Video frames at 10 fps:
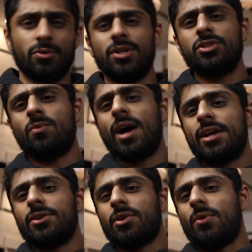The reason why
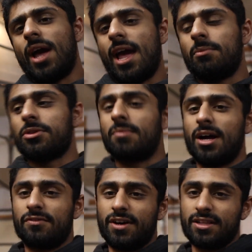I don't go ham with
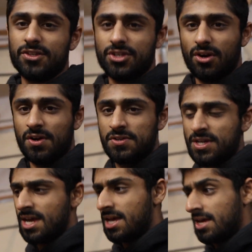modifying this car is
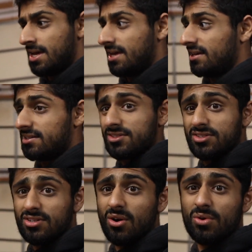it's
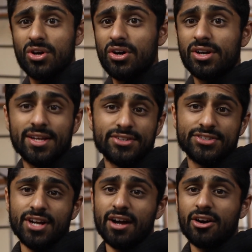so good as a
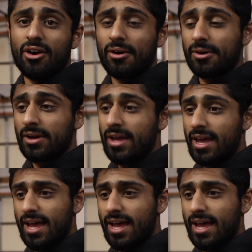stock car.